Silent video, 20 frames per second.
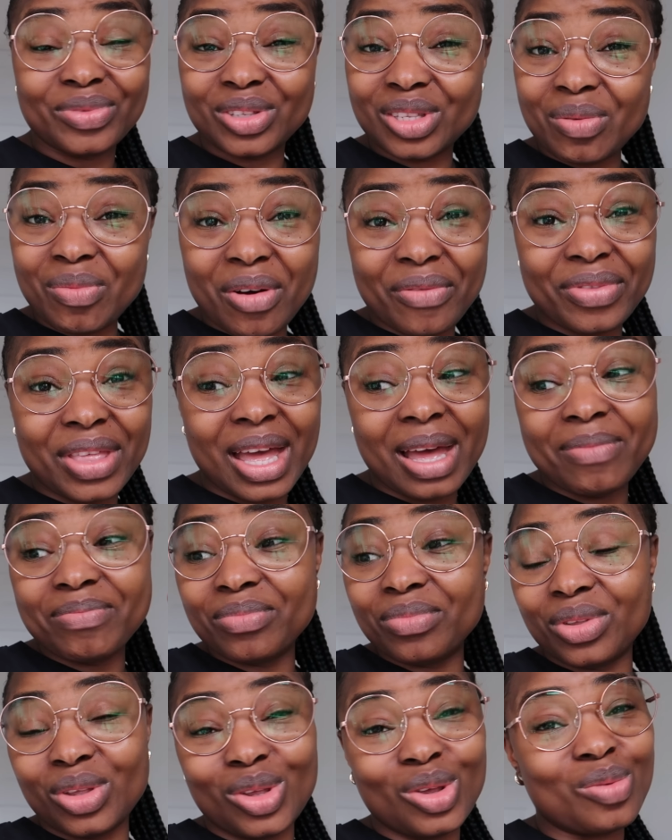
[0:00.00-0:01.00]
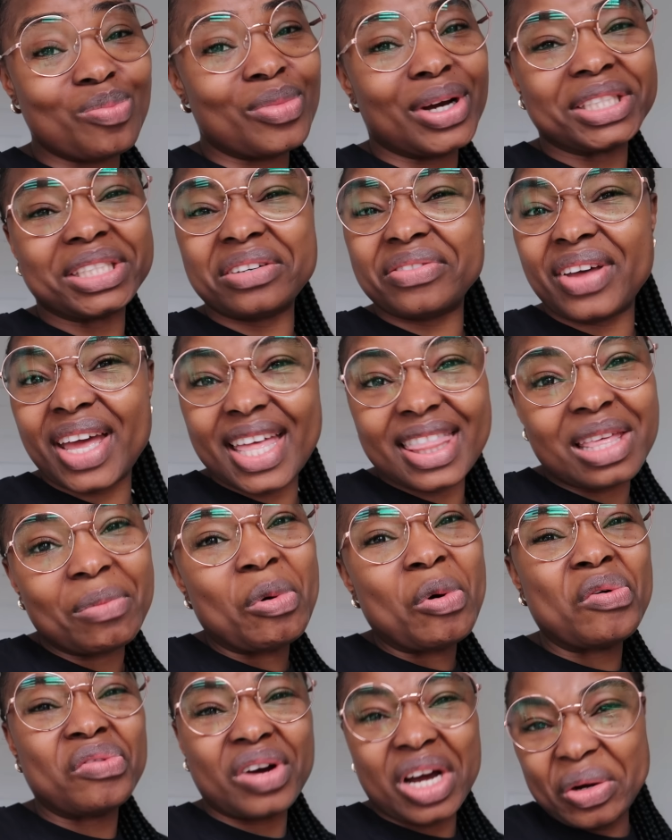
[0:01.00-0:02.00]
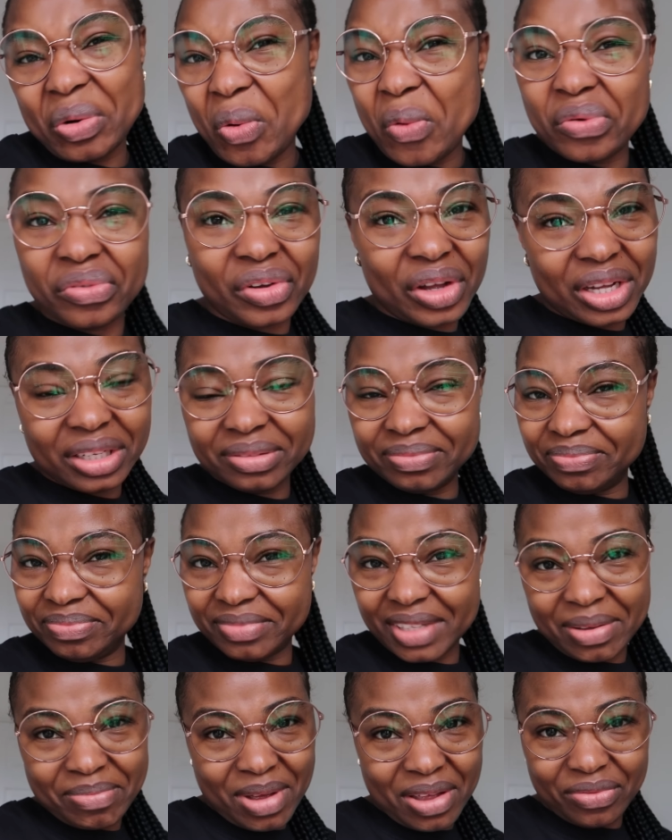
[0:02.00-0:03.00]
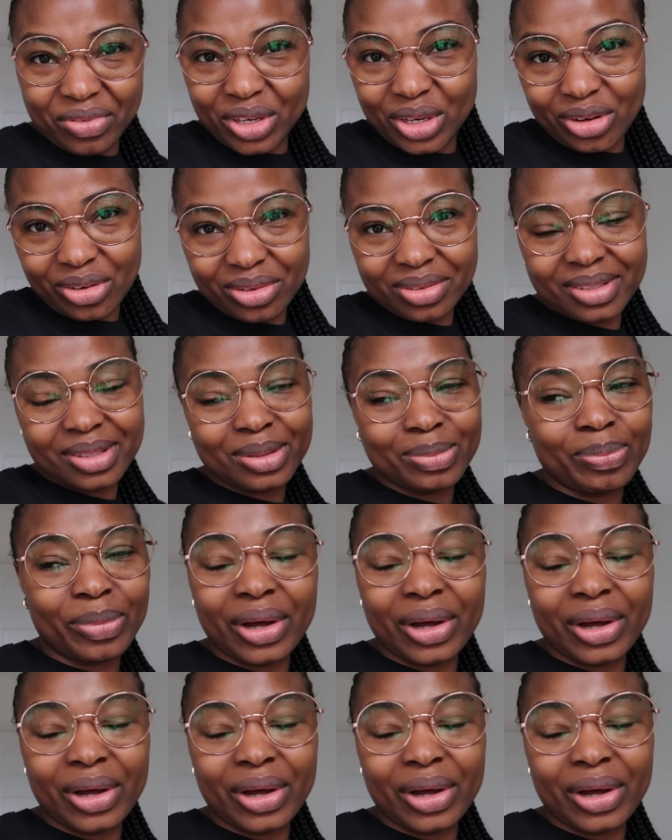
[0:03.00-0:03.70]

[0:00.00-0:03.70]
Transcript: Some of them, you might have heard them over and over in my videos,